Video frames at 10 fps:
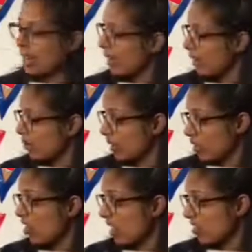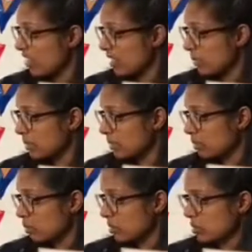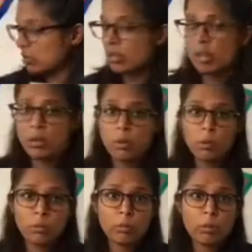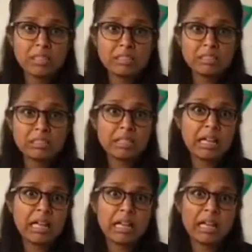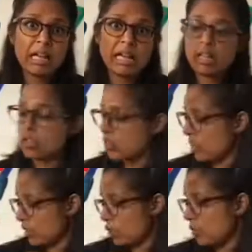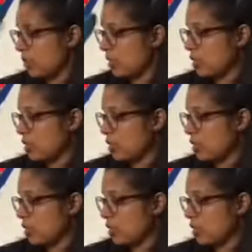we got to go now, Mr. Wizard. Oh, he's sad. You've had too much